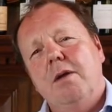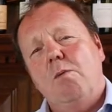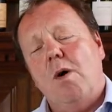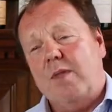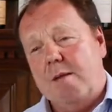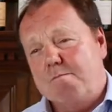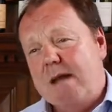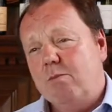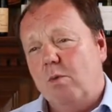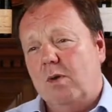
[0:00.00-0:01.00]
What that
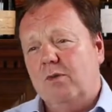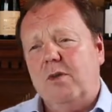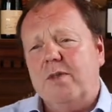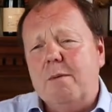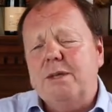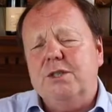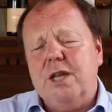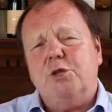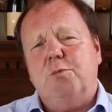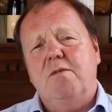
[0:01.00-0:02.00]
meant was that they were
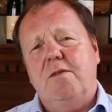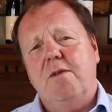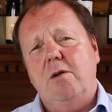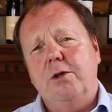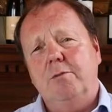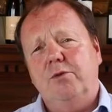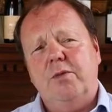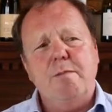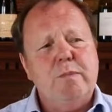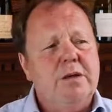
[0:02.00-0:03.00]
desperate for volumes, and
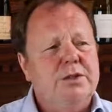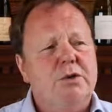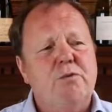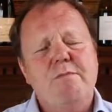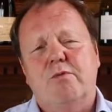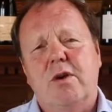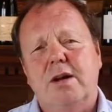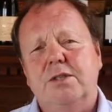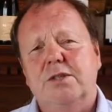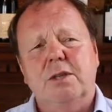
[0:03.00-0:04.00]
they planted grape
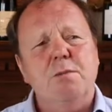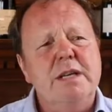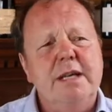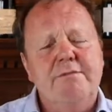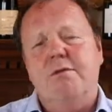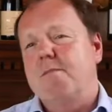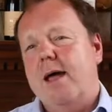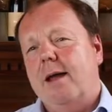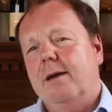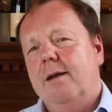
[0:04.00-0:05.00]
varieties that would give them
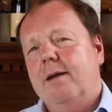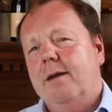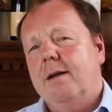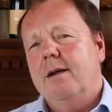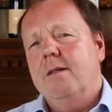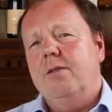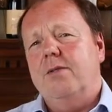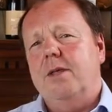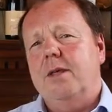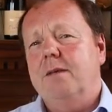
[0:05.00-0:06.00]
that.
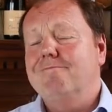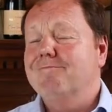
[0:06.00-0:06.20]
The